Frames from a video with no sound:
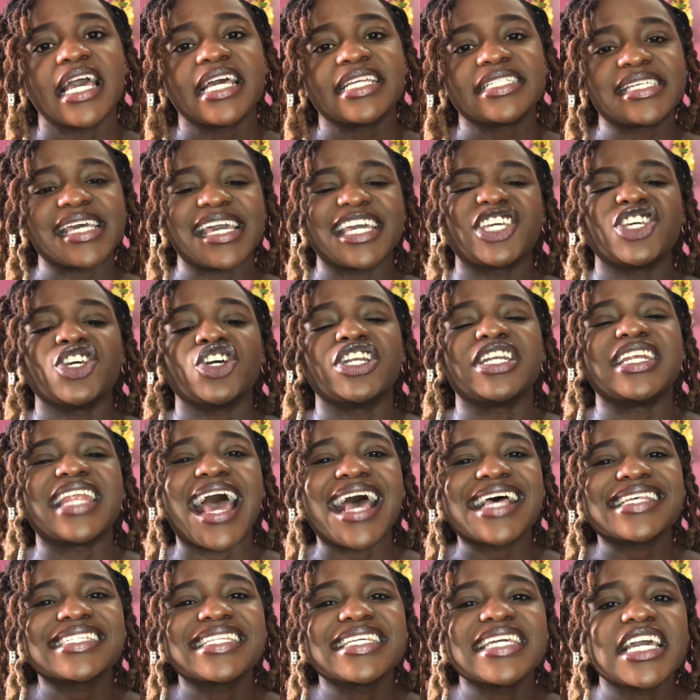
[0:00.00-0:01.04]
take your
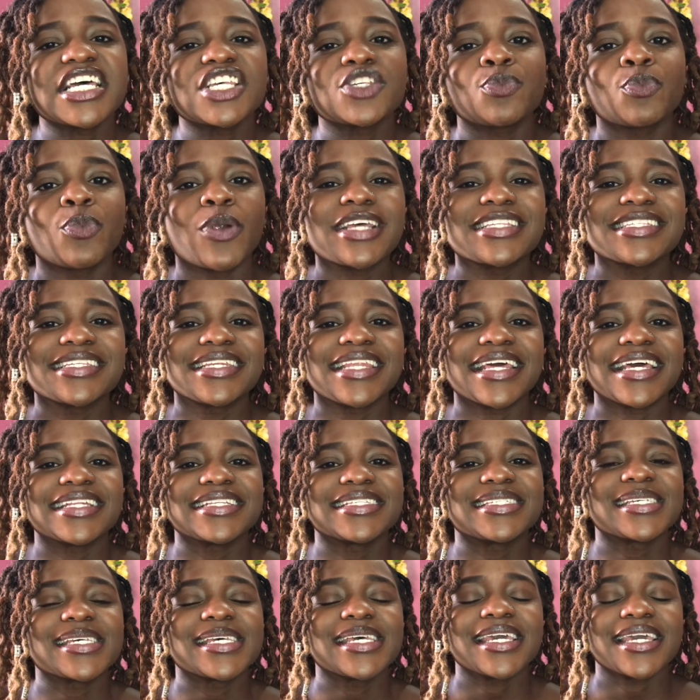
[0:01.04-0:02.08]
nasty ass
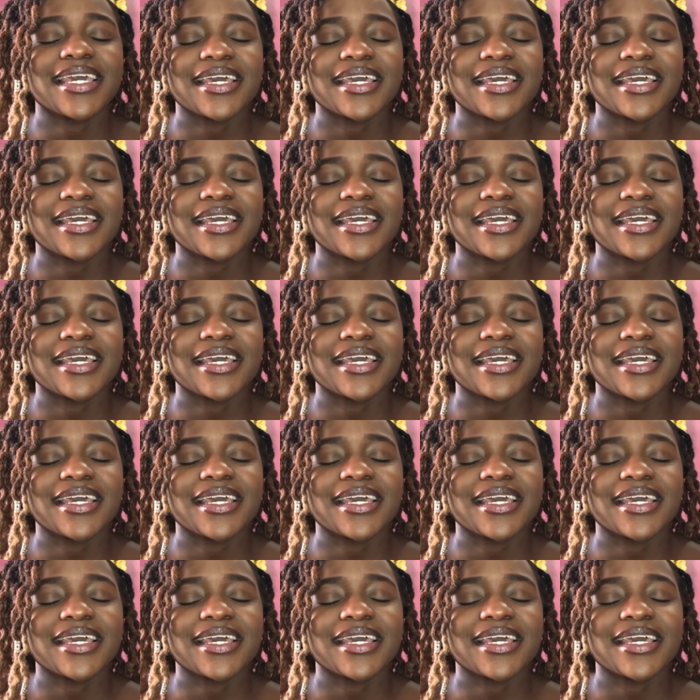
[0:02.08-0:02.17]
president.